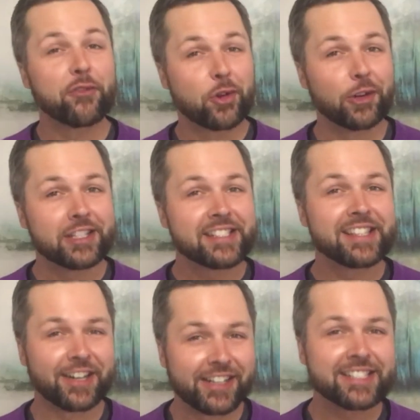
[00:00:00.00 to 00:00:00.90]
Of course,
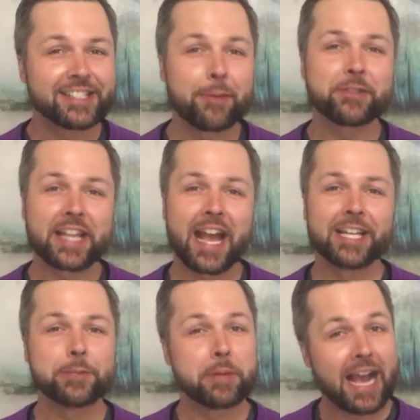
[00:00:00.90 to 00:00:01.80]
there is some
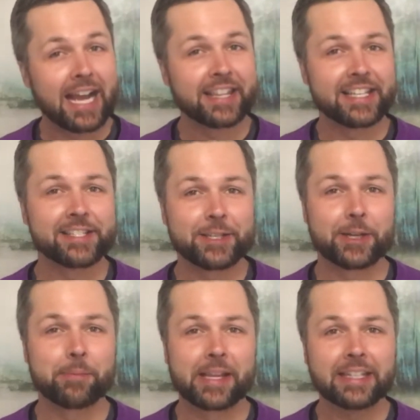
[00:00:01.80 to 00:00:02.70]
science behind these
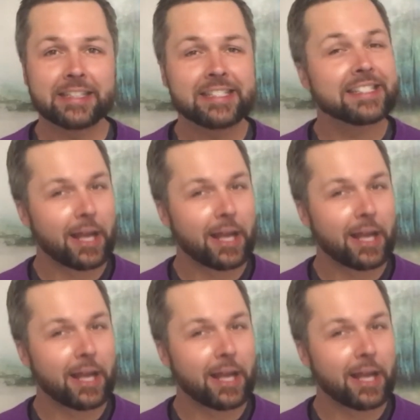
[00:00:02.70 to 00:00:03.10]
terpenes,